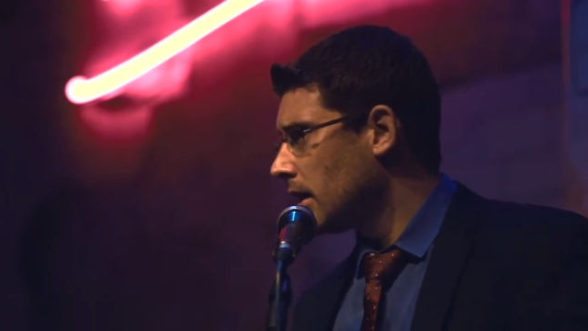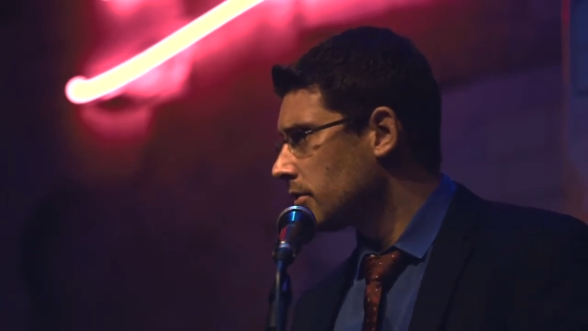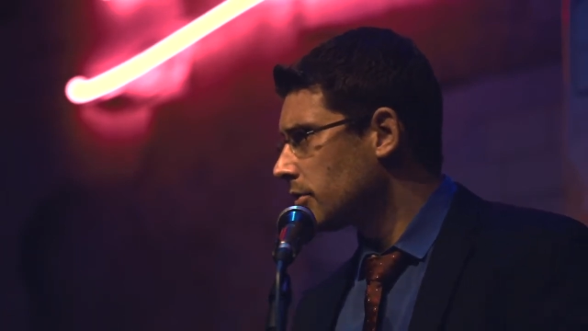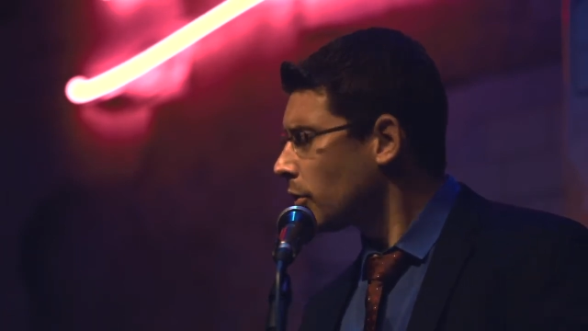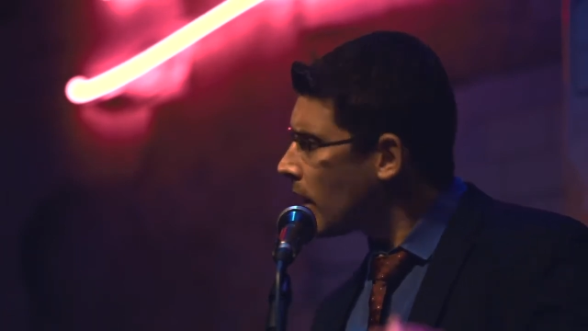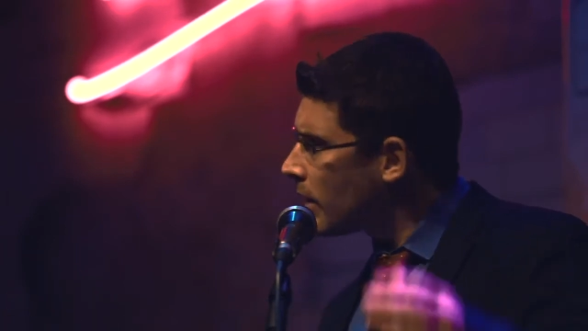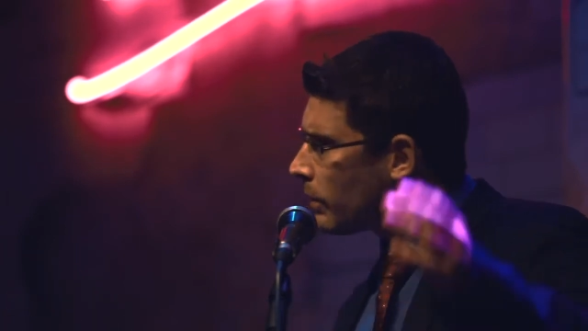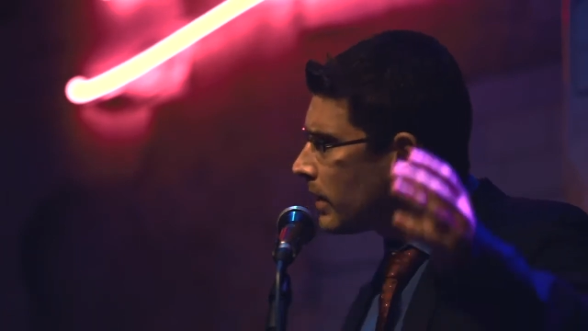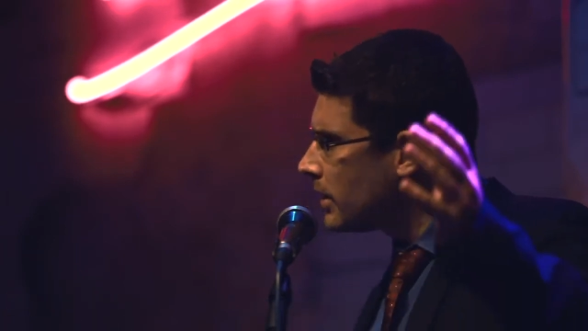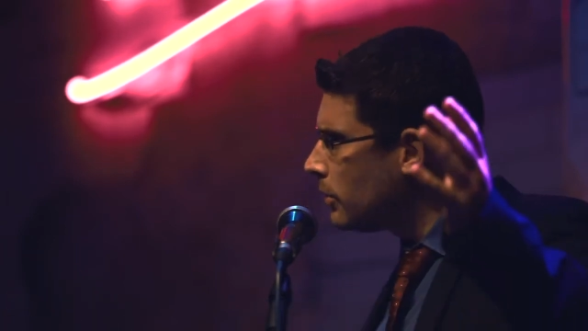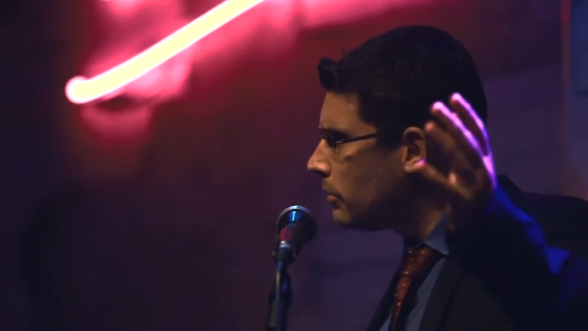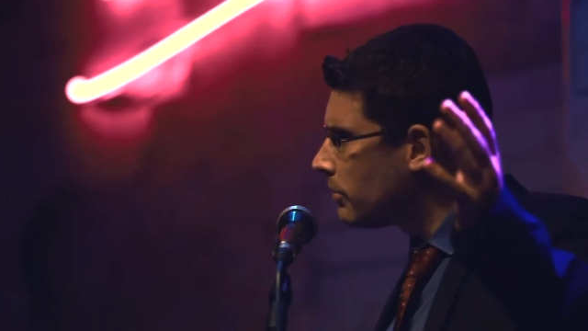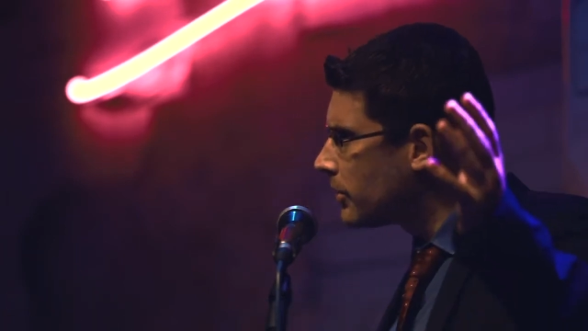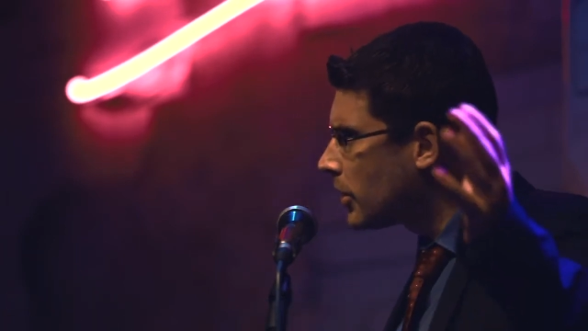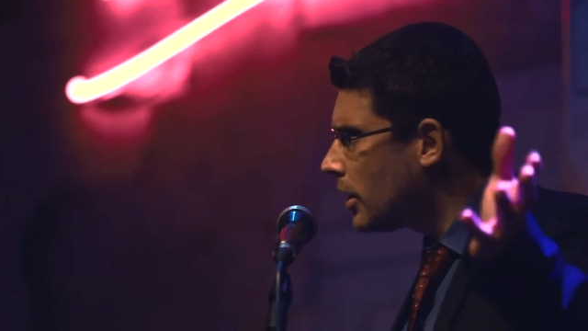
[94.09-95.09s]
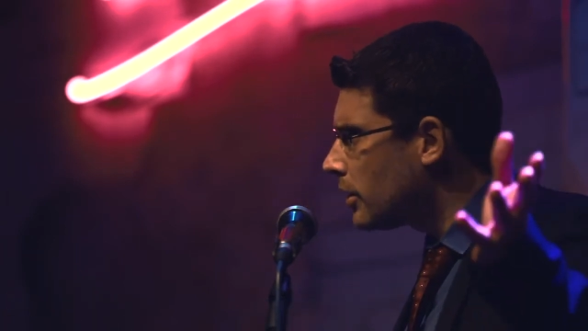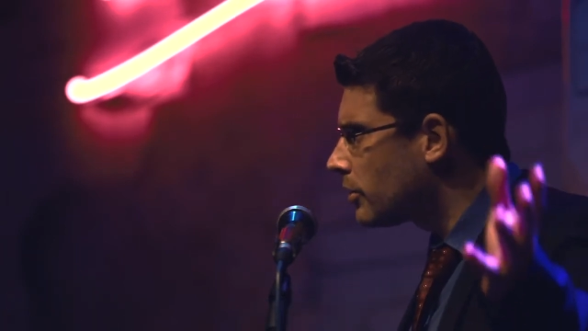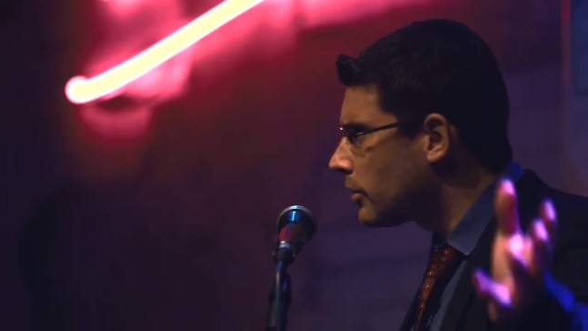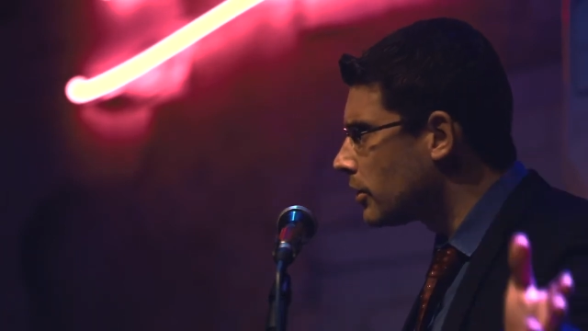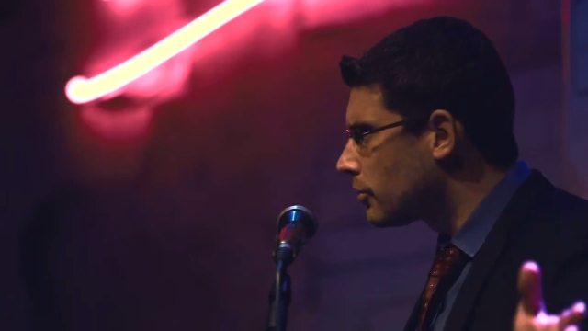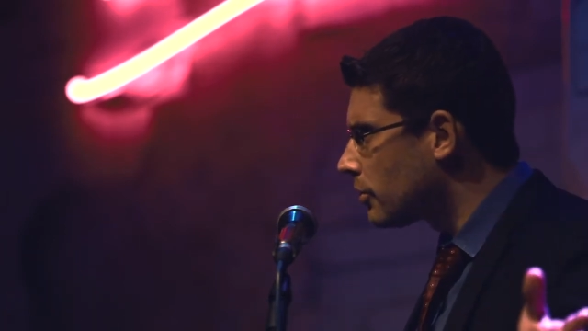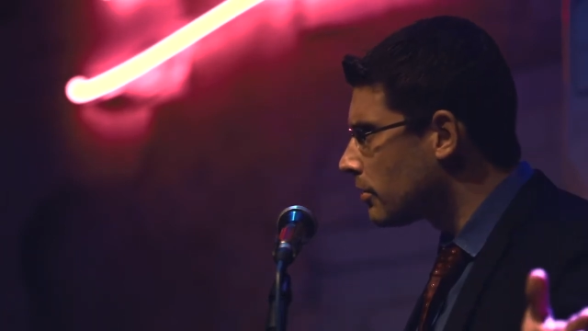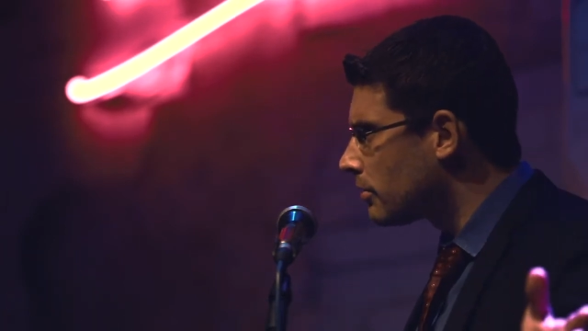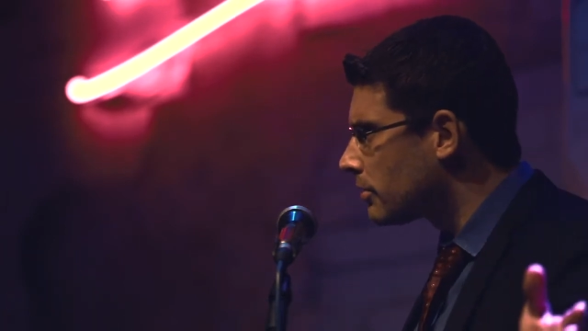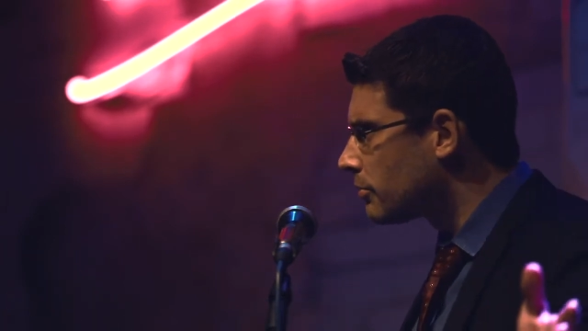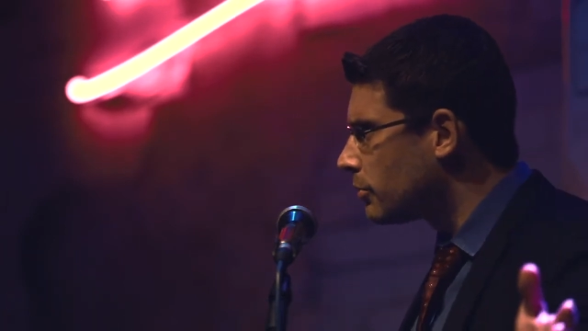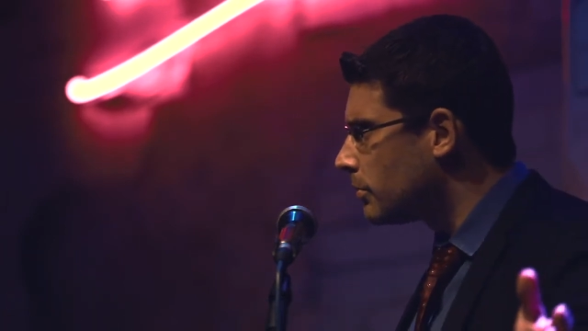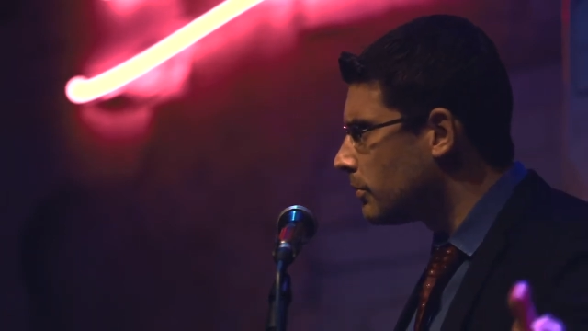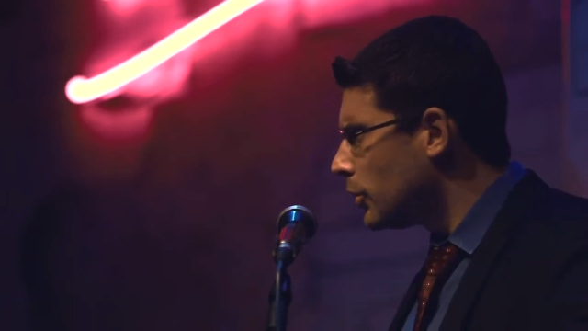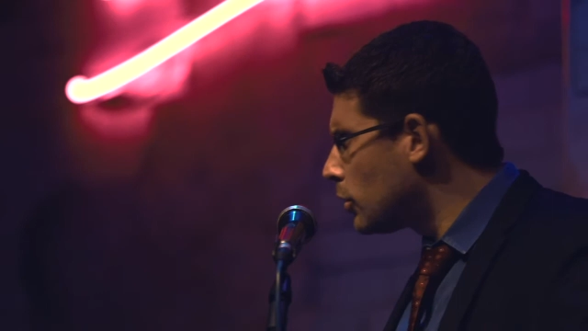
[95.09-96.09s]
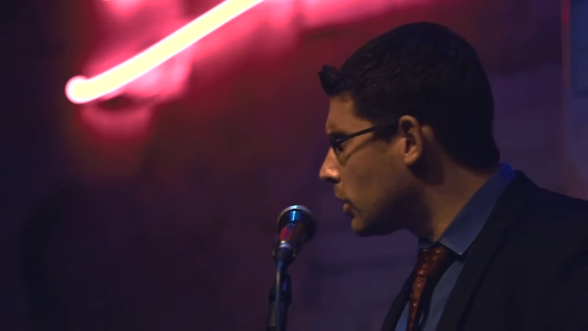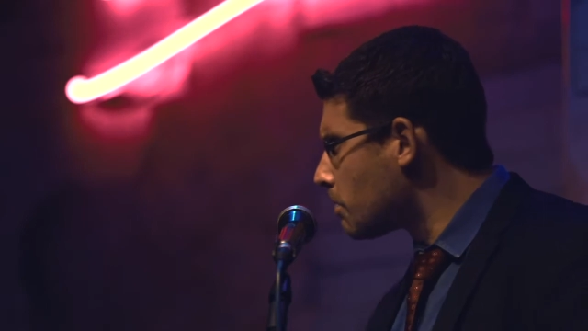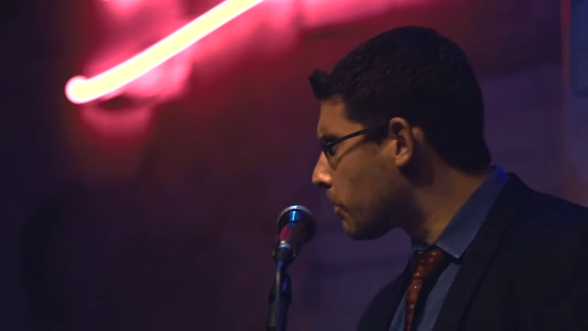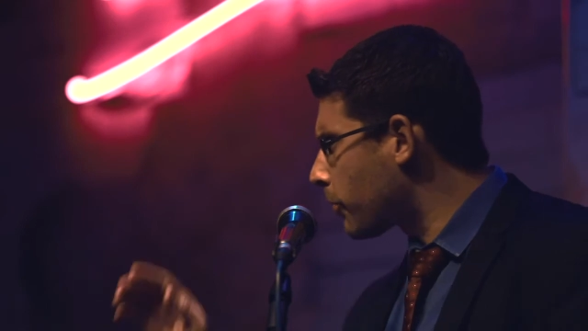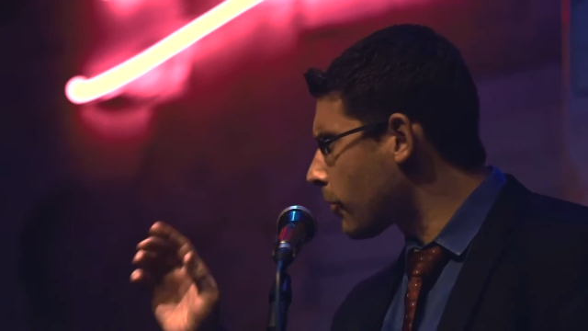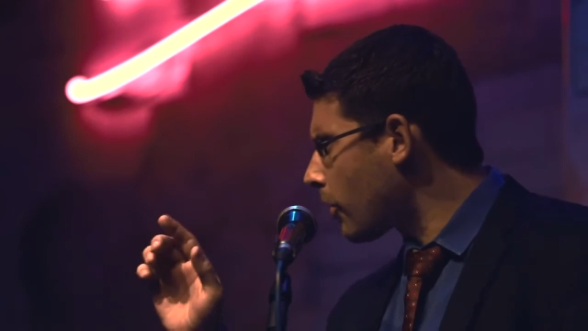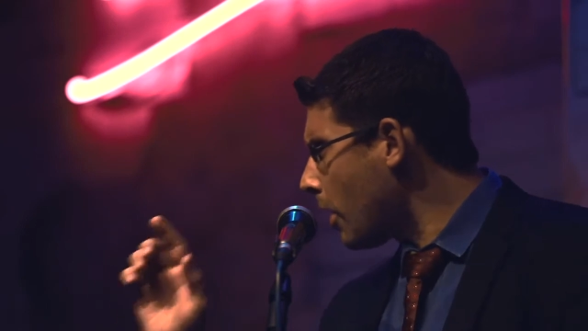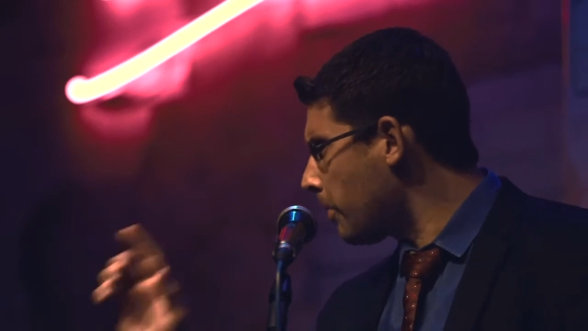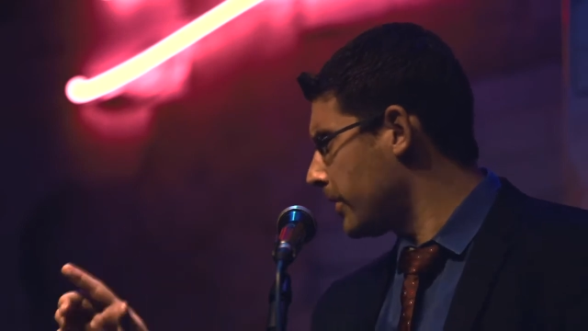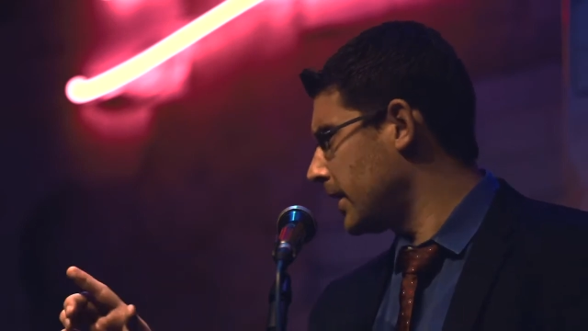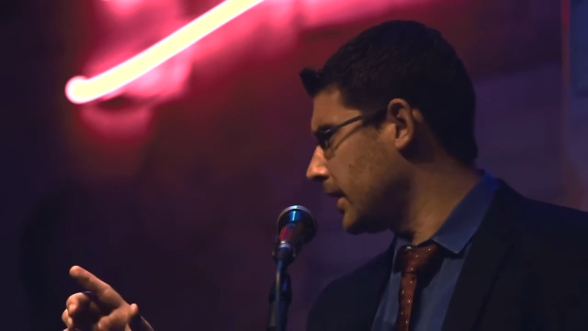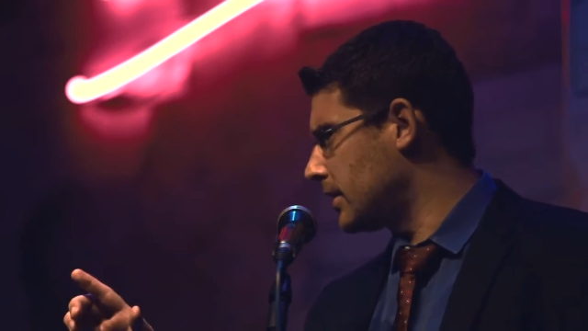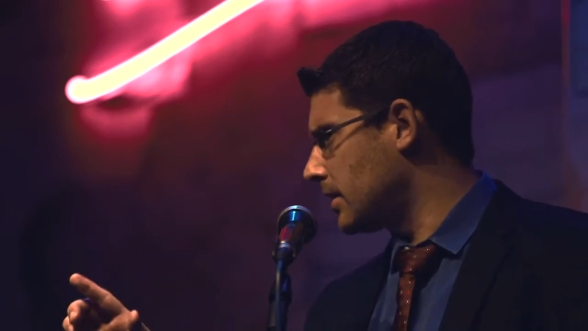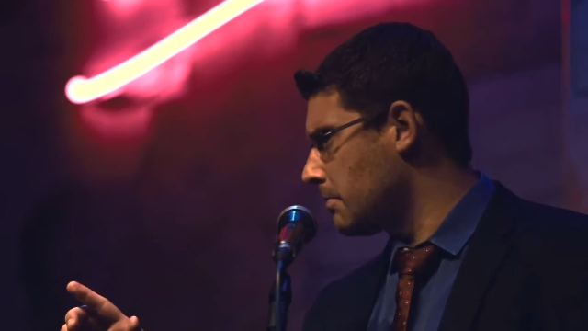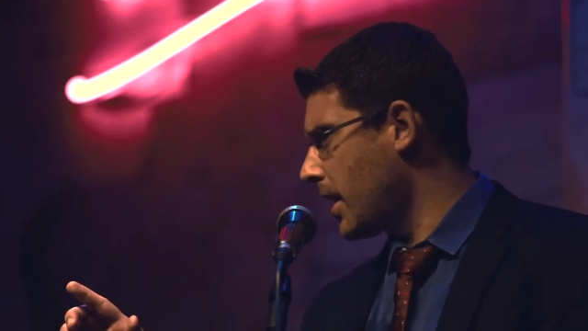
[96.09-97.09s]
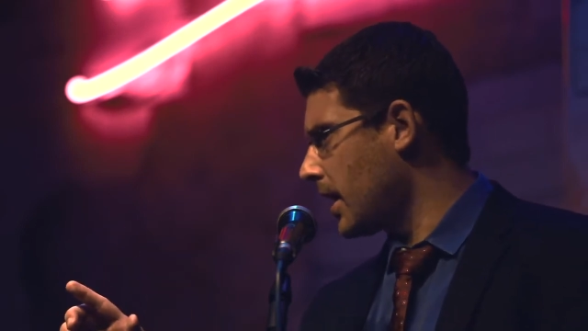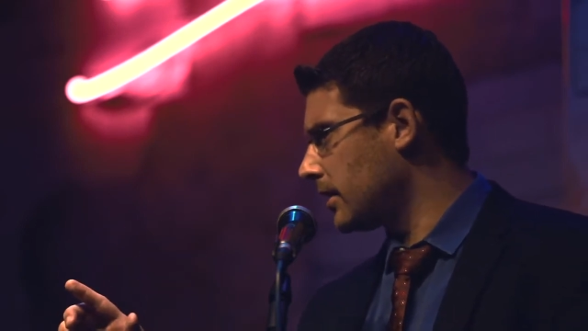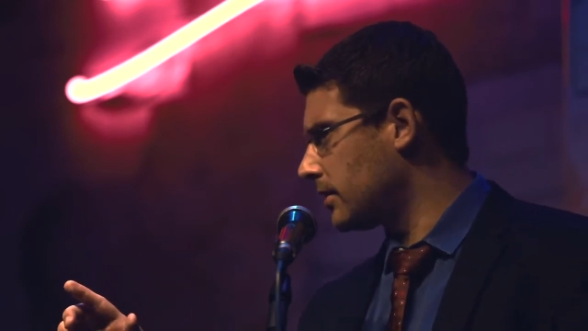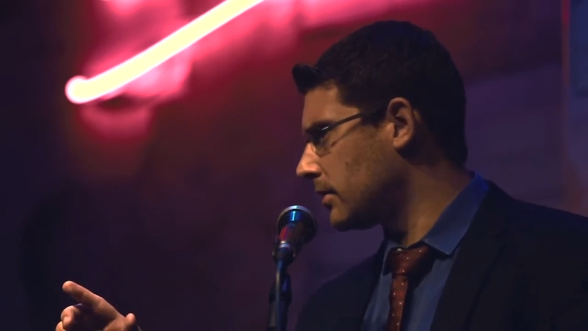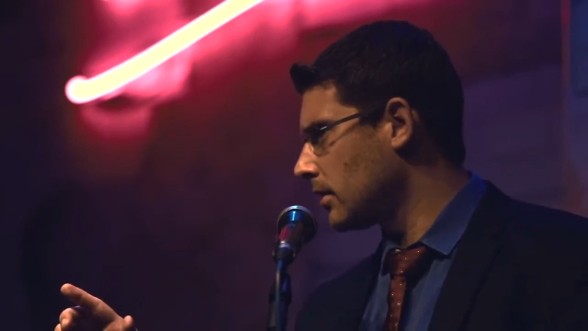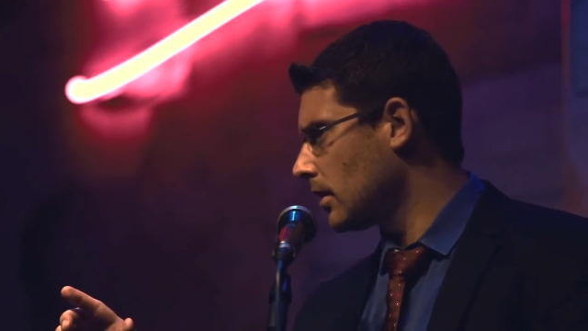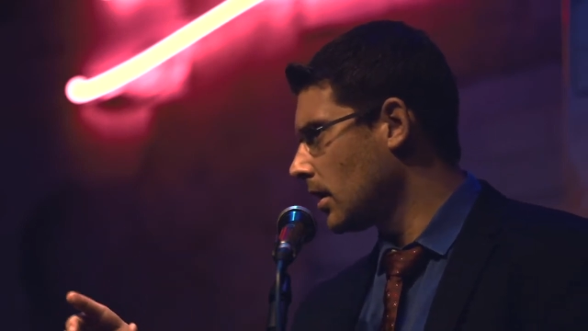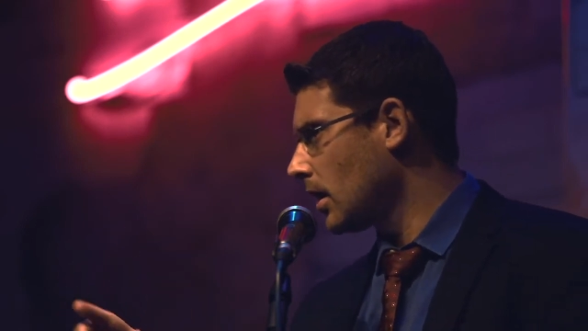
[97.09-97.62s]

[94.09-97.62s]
so that when you return to the juror's room, you can properly debate